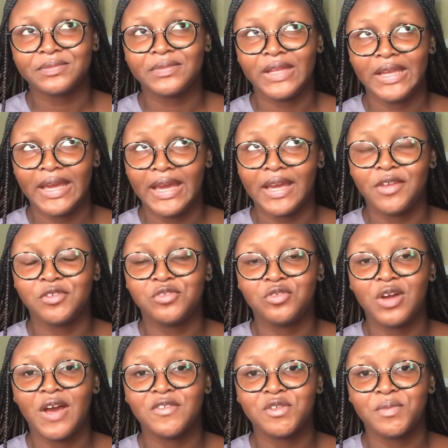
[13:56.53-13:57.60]
Yeah, you do not
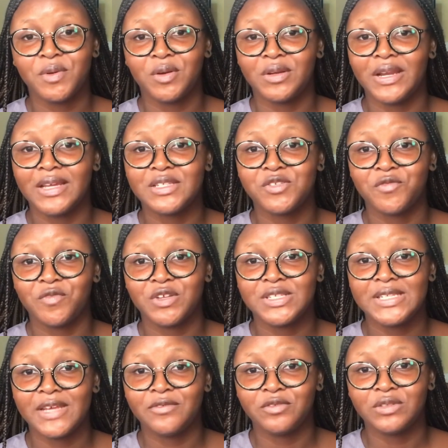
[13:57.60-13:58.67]
have to be online
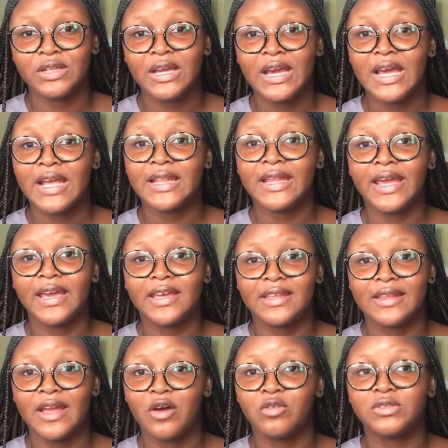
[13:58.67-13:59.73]
24/7. Like
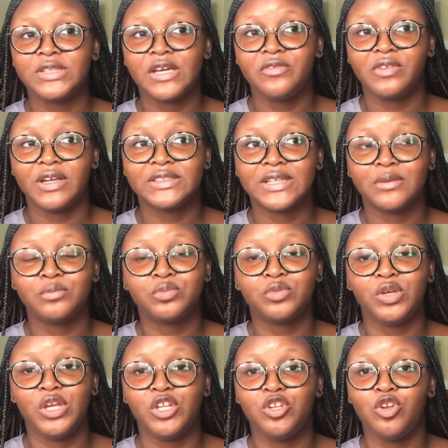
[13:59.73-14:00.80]
now, take for example,
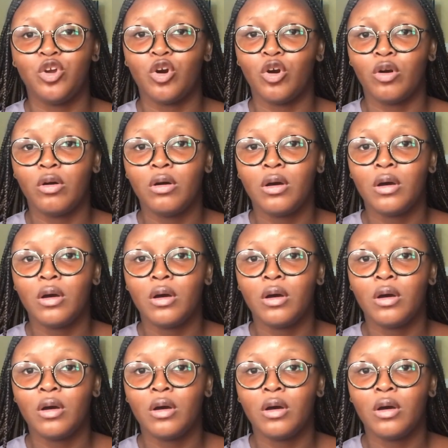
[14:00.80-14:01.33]
in your